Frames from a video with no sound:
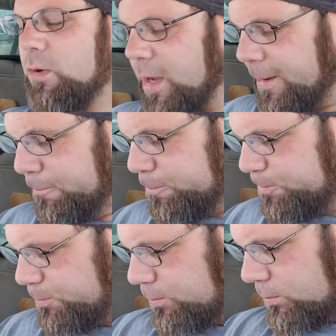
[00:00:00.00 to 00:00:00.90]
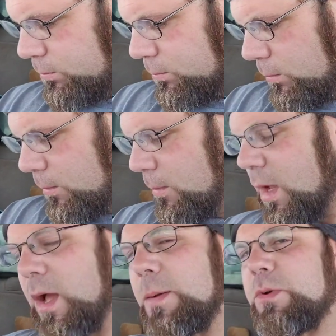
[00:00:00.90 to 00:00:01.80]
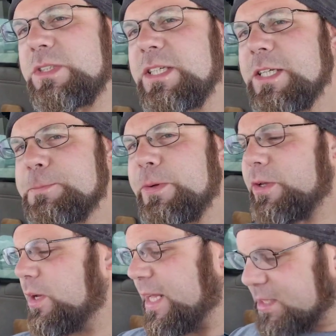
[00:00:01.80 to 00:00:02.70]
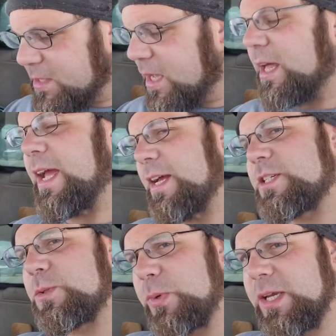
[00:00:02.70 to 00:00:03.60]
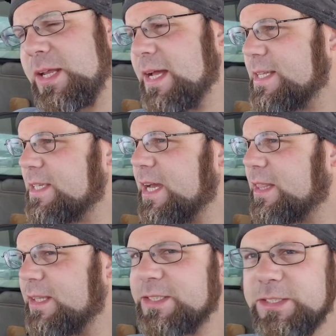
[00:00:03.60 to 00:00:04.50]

Okay, I'm going to say that's pretty good. It's not as sweet as like the